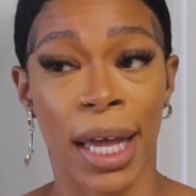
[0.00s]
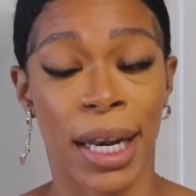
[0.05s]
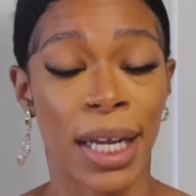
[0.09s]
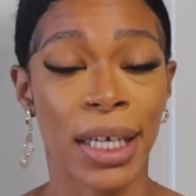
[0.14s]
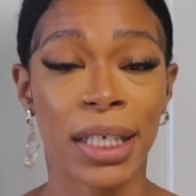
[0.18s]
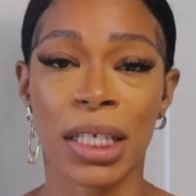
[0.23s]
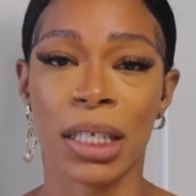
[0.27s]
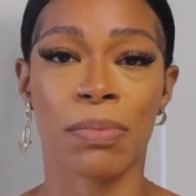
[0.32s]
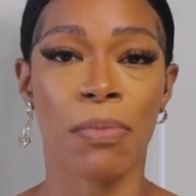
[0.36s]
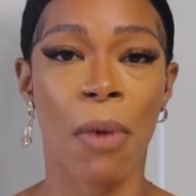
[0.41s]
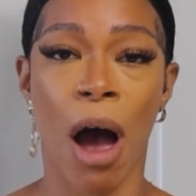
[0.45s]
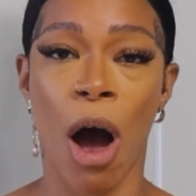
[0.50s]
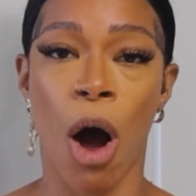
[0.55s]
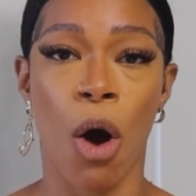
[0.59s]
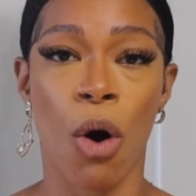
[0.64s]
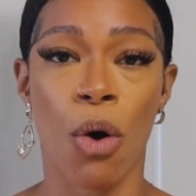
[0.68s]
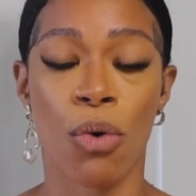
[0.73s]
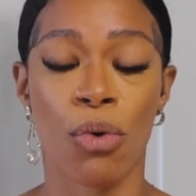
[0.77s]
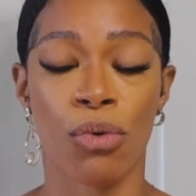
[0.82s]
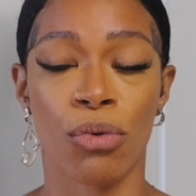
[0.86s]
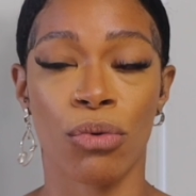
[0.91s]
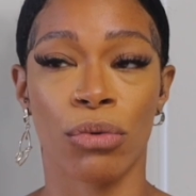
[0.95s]
And this is my
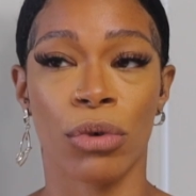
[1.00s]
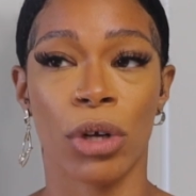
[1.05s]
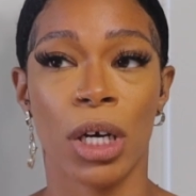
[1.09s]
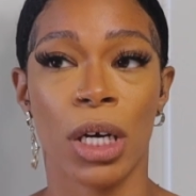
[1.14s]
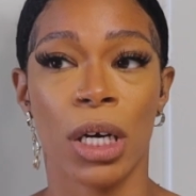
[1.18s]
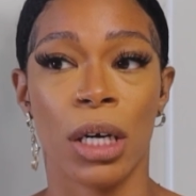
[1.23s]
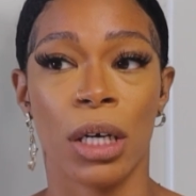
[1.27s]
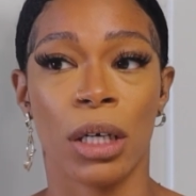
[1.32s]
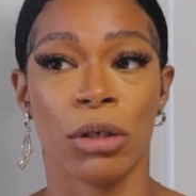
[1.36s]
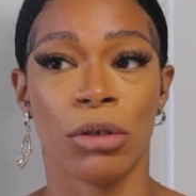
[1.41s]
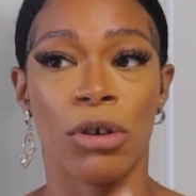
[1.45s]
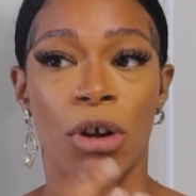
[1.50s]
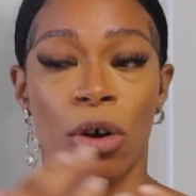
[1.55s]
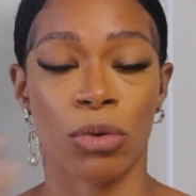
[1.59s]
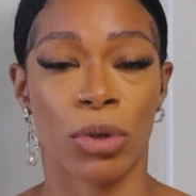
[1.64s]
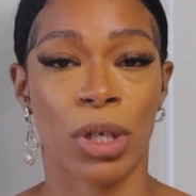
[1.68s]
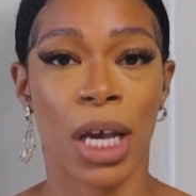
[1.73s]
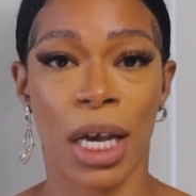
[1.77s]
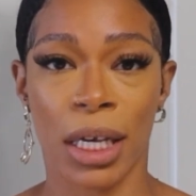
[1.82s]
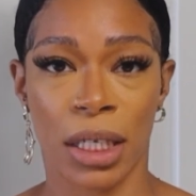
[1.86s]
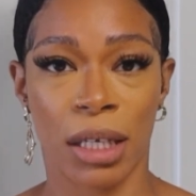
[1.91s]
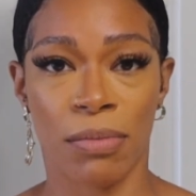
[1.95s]
own, you know,
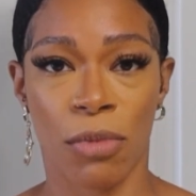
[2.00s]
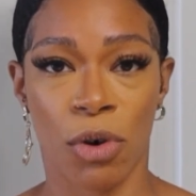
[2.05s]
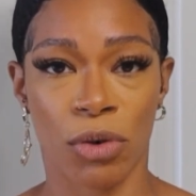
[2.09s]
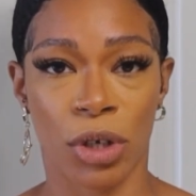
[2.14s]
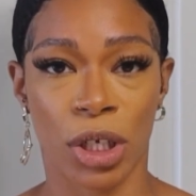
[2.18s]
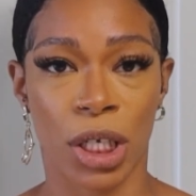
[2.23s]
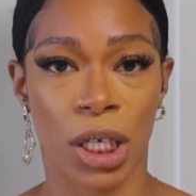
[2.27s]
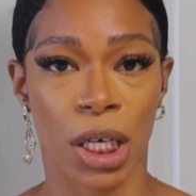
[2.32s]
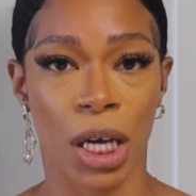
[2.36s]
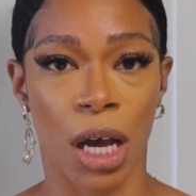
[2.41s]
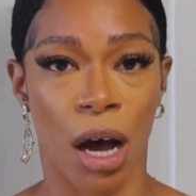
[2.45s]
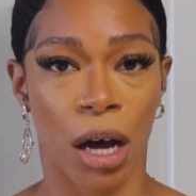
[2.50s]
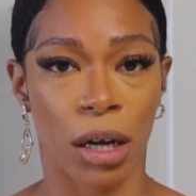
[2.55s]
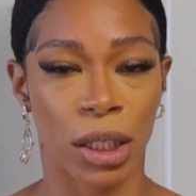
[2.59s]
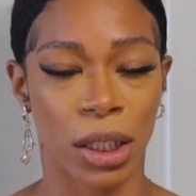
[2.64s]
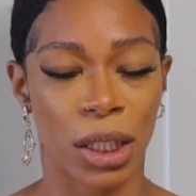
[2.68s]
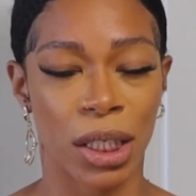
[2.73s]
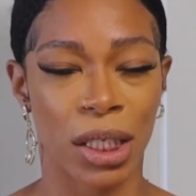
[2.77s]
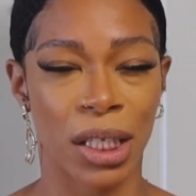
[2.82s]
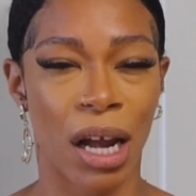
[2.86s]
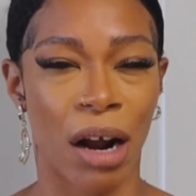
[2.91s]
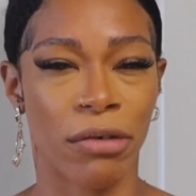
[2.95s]
testimony to y'all.
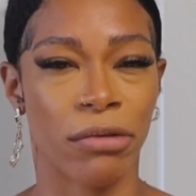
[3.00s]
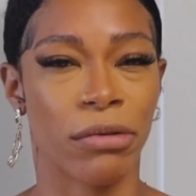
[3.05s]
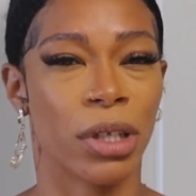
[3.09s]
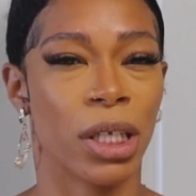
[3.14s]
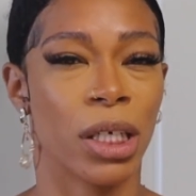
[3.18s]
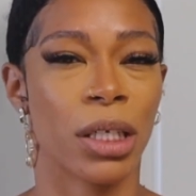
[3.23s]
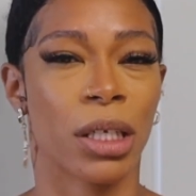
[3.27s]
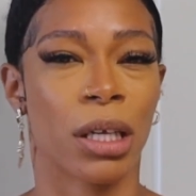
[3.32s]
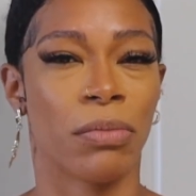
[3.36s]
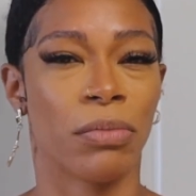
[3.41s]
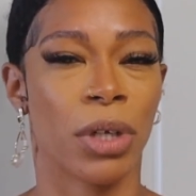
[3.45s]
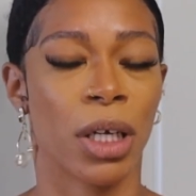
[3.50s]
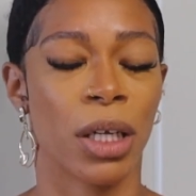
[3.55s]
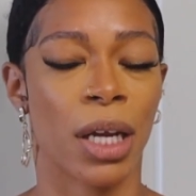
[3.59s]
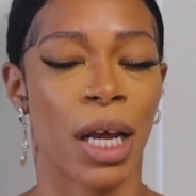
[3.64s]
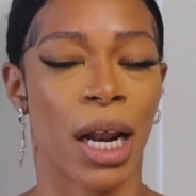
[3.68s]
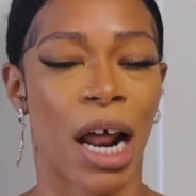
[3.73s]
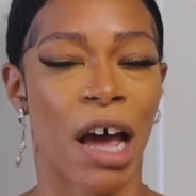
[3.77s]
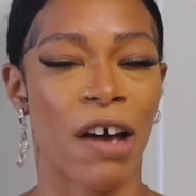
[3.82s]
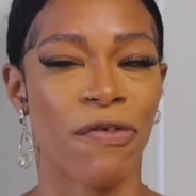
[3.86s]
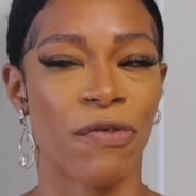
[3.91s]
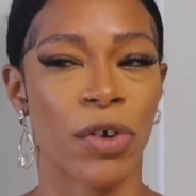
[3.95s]
This is not really something
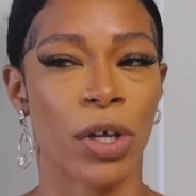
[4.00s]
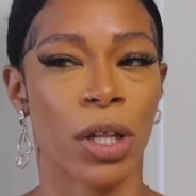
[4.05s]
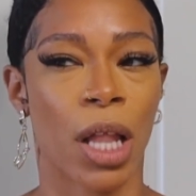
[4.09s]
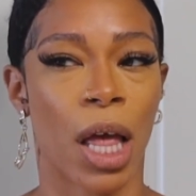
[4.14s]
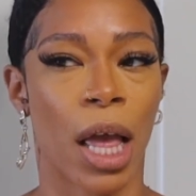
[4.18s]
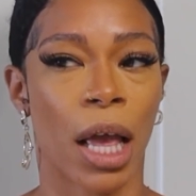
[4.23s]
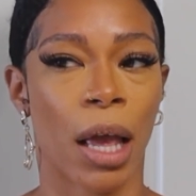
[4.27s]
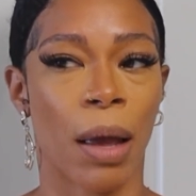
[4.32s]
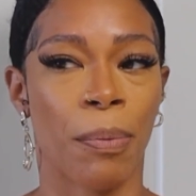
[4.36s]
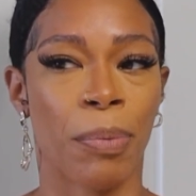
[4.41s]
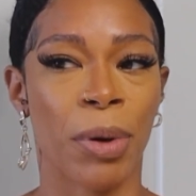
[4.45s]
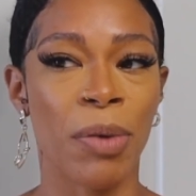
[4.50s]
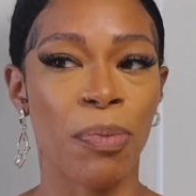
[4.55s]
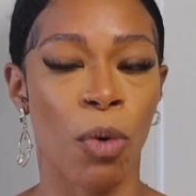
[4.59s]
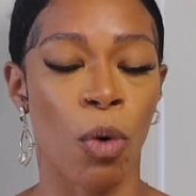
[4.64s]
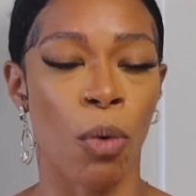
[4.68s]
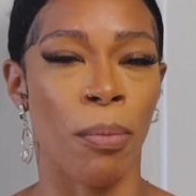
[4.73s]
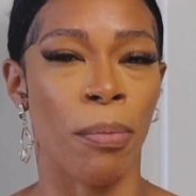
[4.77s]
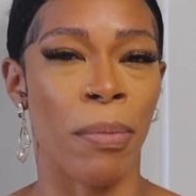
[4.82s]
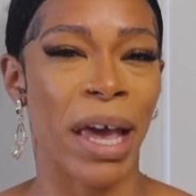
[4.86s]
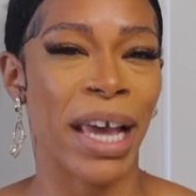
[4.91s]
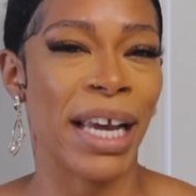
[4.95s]
that I feel like
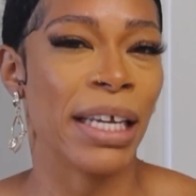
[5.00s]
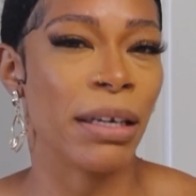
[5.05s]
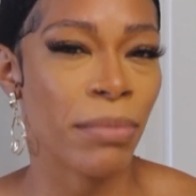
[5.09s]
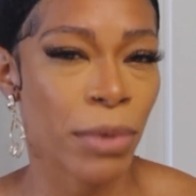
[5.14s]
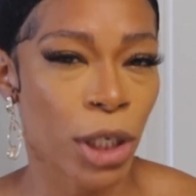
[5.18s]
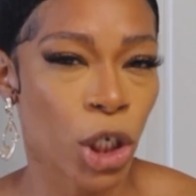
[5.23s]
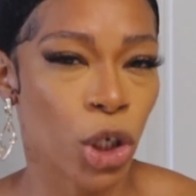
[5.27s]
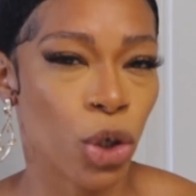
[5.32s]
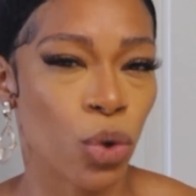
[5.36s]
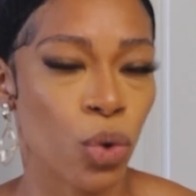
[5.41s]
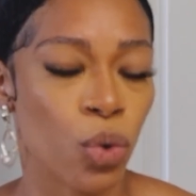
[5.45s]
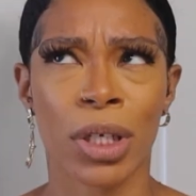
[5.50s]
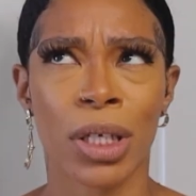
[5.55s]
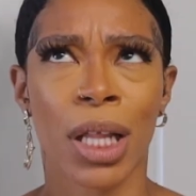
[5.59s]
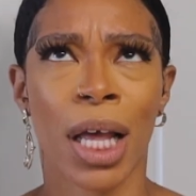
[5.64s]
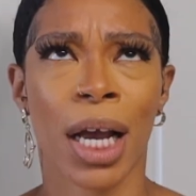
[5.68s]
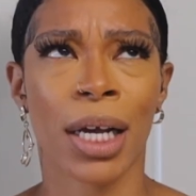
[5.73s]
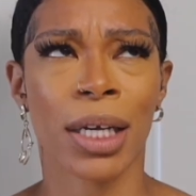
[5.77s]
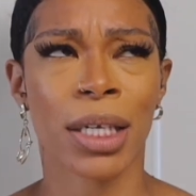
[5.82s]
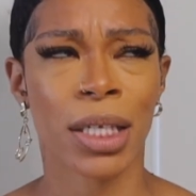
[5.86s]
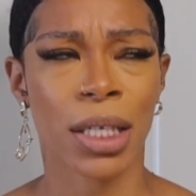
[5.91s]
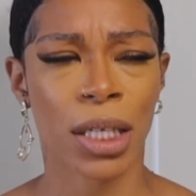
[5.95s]
people made me do.
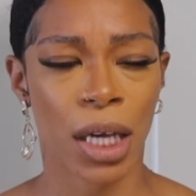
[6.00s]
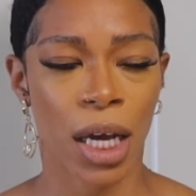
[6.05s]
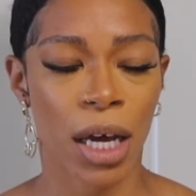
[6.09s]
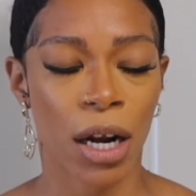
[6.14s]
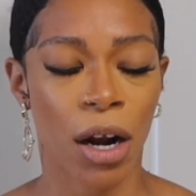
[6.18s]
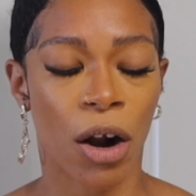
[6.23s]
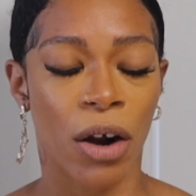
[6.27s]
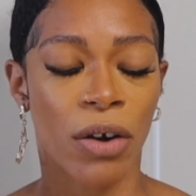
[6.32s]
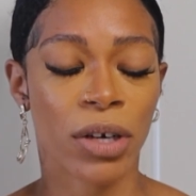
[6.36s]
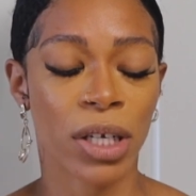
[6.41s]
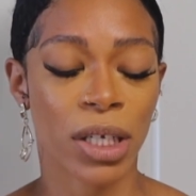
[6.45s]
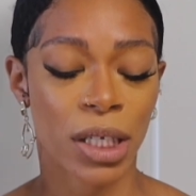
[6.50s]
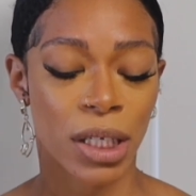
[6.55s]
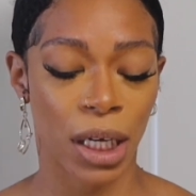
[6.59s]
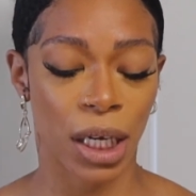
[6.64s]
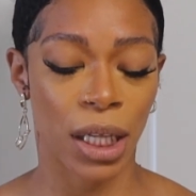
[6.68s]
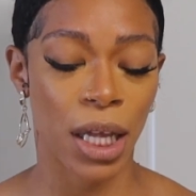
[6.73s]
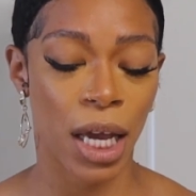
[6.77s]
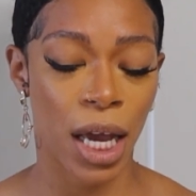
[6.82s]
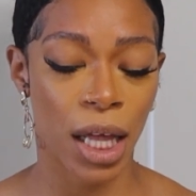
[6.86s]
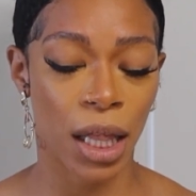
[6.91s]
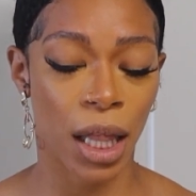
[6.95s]
Like I said, I already
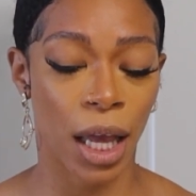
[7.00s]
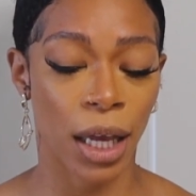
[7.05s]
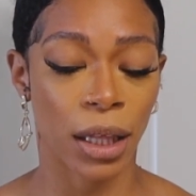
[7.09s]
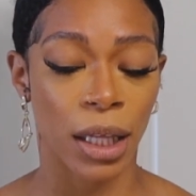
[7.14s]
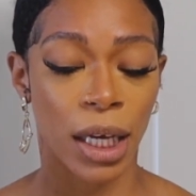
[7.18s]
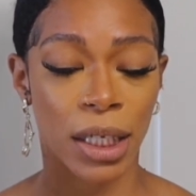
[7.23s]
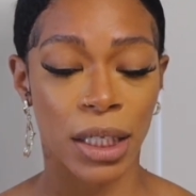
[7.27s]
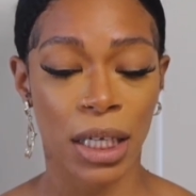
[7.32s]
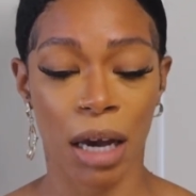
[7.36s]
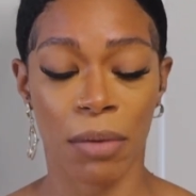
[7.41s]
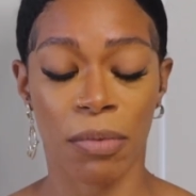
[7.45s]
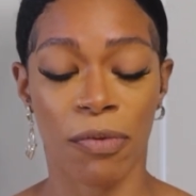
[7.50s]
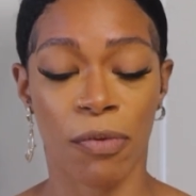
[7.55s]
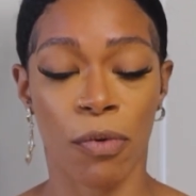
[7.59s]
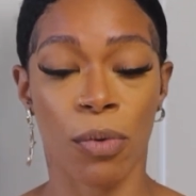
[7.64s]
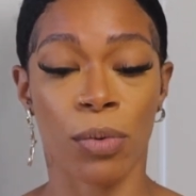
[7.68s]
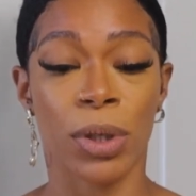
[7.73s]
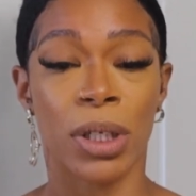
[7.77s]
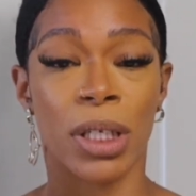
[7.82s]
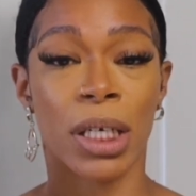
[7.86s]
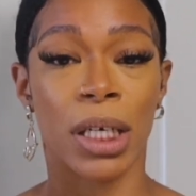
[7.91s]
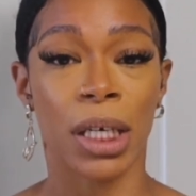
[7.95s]
said that, like, things happen for
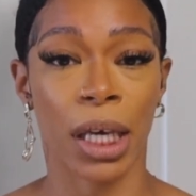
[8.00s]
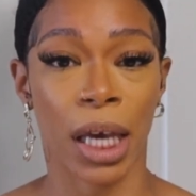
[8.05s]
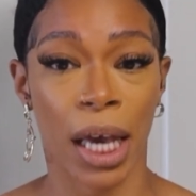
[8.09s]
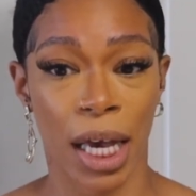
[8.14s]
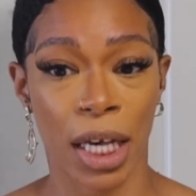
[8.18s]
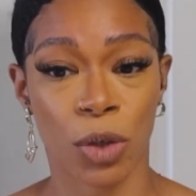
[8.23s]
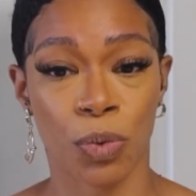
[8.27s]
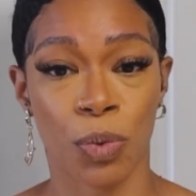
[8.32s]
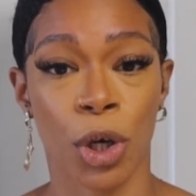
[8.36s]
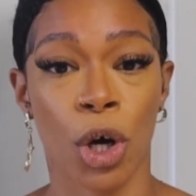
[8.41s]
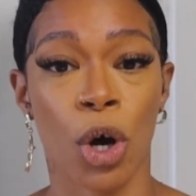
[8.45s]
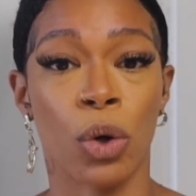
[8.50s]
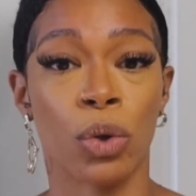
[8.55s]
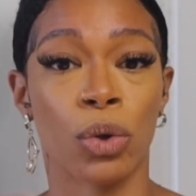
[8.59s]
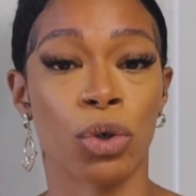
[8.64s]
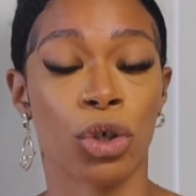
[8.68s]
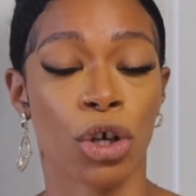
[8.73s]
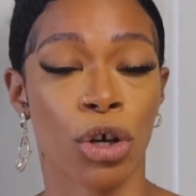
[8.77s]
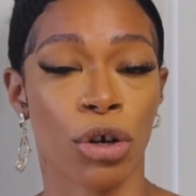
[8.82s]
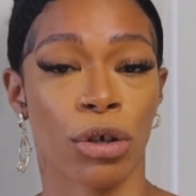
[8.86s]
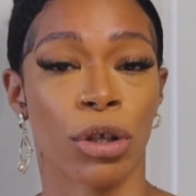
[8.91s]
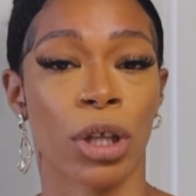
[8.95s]
a reason. Yes, we go
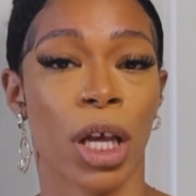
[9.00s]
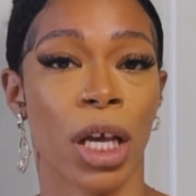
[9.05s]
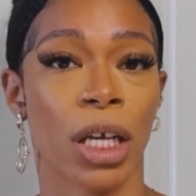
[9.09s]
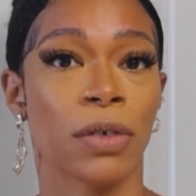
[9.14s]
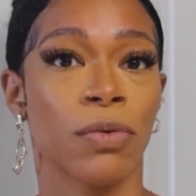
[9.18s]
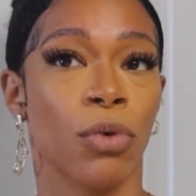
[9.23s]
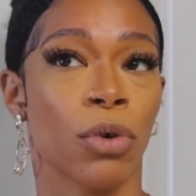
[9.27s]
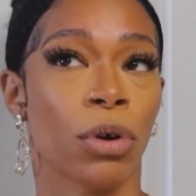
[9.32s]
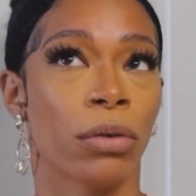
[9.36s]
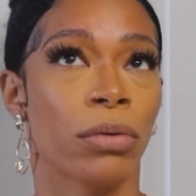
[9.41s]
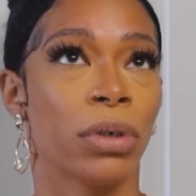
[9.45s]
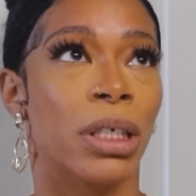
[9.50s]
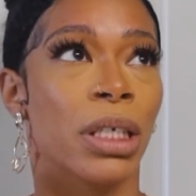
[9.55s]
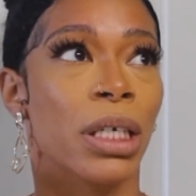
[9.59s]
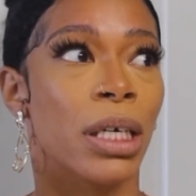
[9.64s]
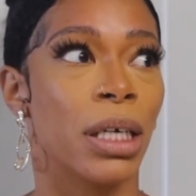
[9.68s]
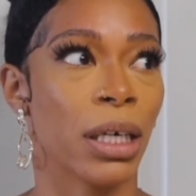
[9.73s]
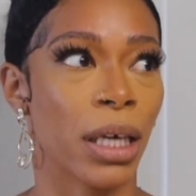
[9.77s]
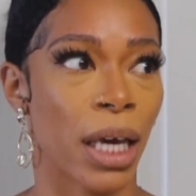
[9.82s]
through certain things for a reason.